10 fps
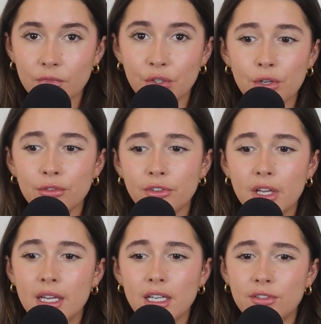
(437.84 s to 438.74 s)

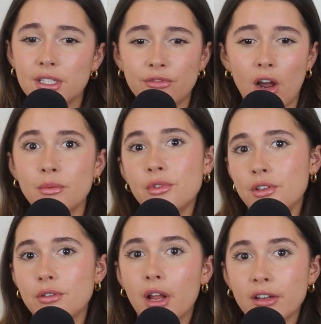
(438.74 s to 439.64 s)
If he's fine with
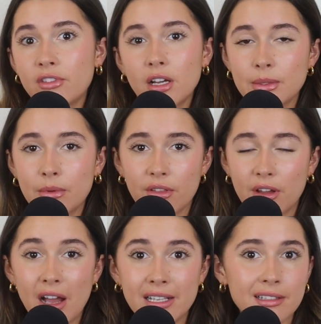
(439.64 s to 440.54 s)
you like flirting with other
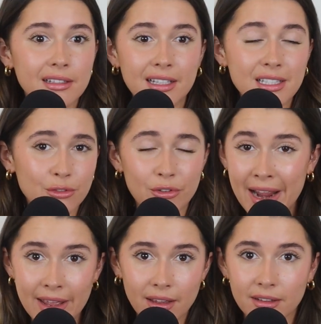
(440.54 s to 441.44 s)
guys, then that's
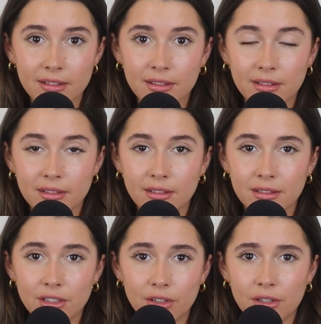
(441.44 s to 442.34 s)
great.
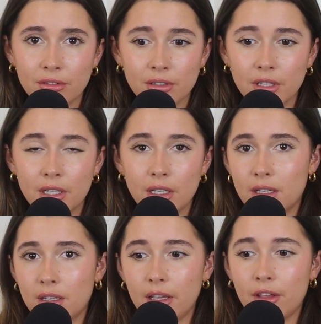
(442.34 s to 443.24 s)

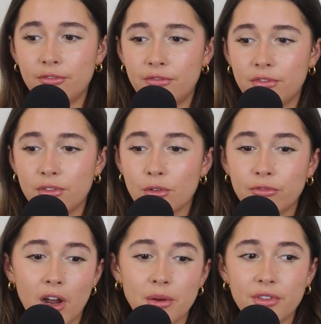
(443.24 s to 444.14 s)
If you're
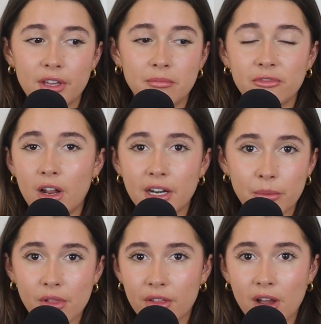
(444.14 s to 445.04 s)
fine with him
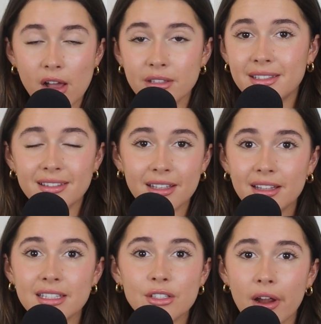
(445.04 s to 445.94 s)
flirting with other girls, then
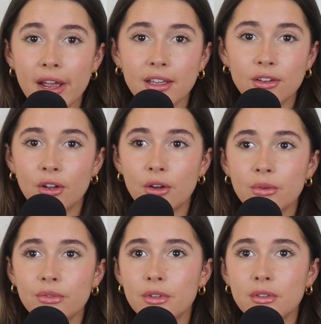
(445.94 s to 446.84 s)
that's great.
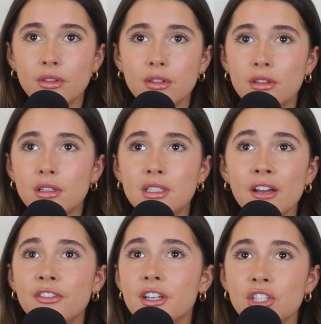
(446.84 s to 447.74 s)
The
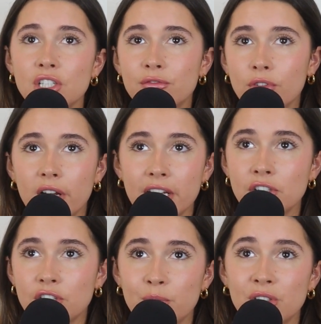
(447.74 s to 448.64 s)
definition of a
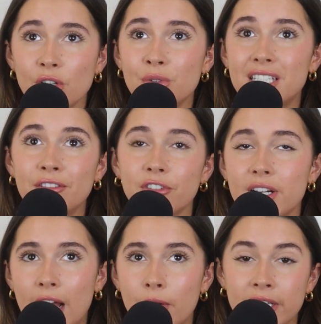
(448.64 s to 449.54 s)
relationship is so
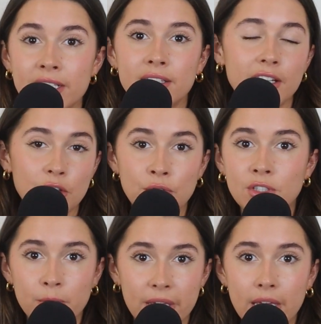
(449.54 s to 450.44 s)
different nowadays than it
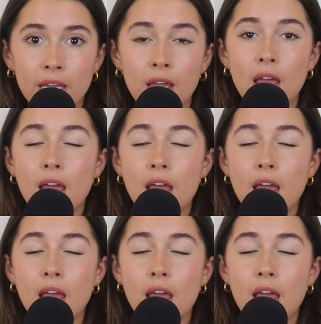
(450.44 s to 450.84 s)
used to be.